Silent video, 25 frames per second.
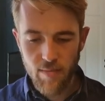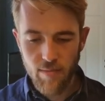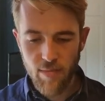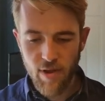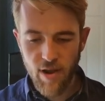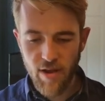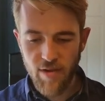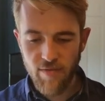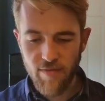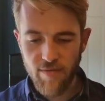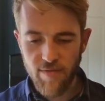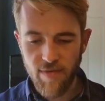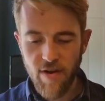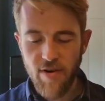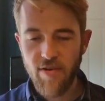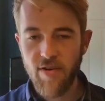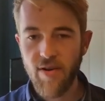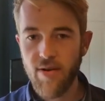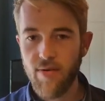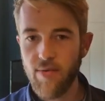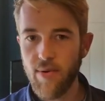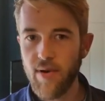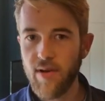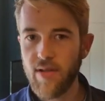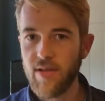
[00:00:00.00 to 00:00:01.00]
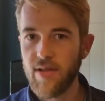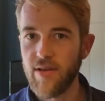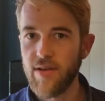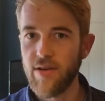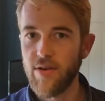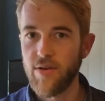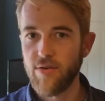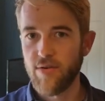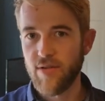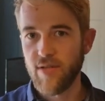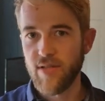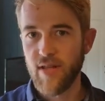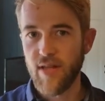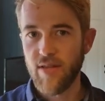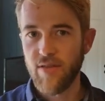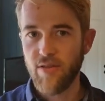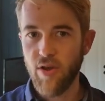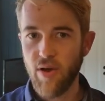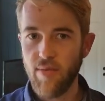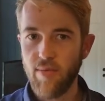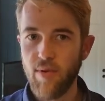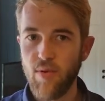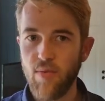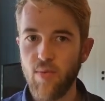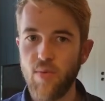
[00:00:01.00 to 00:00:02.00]
But I very quickly noticed that
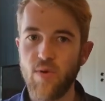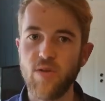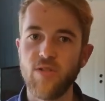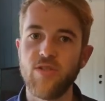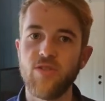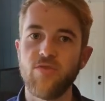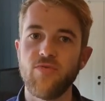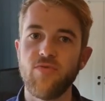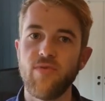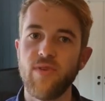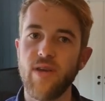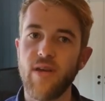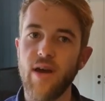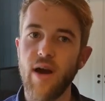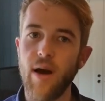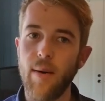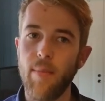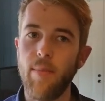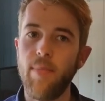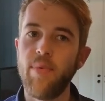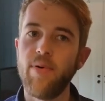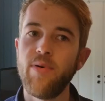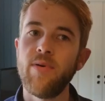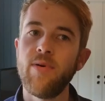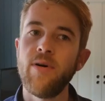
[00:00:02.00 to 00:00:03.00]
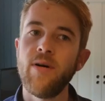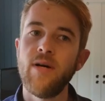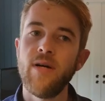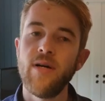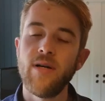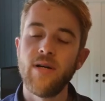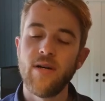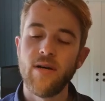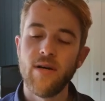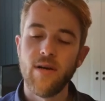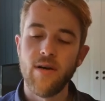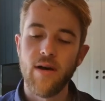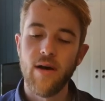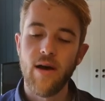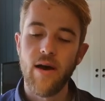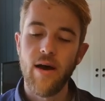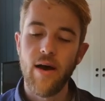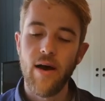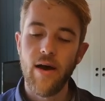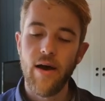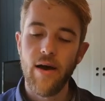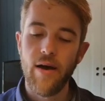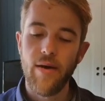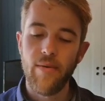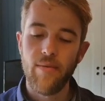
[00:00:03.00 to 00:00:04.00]
TOML wasn't really up
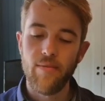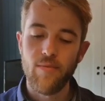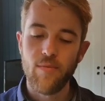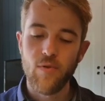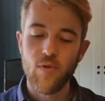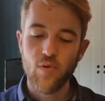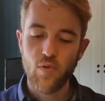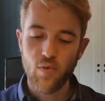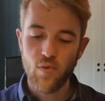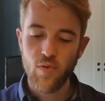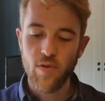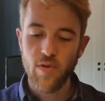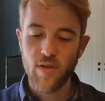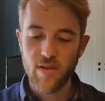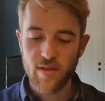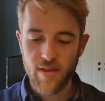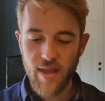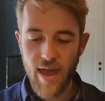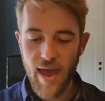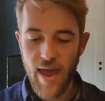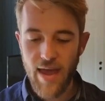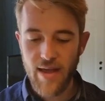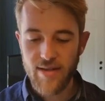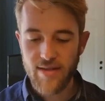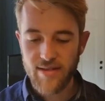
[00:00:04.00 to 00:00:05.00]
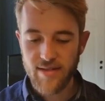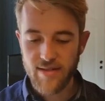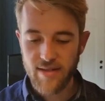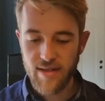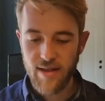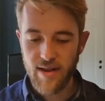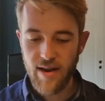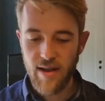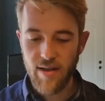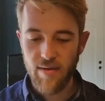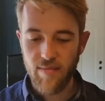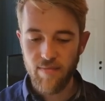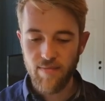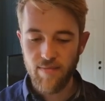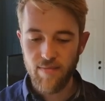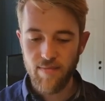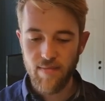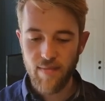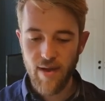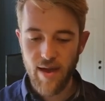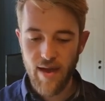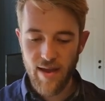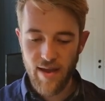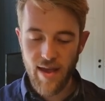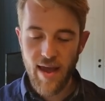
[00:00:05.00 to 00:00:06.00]
to the task that I
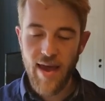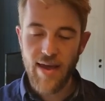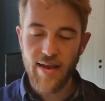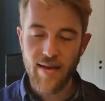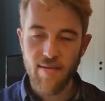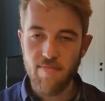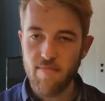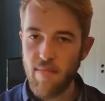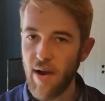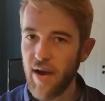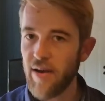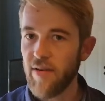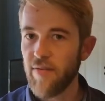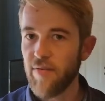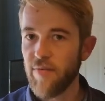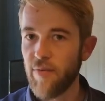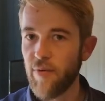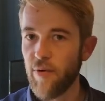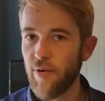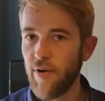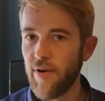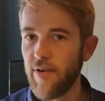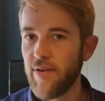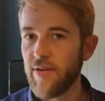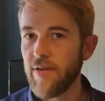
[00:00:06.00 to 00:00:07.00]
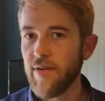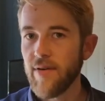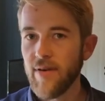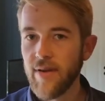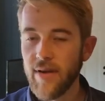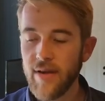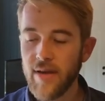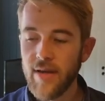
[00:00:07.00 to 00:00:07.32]
had in mind for it.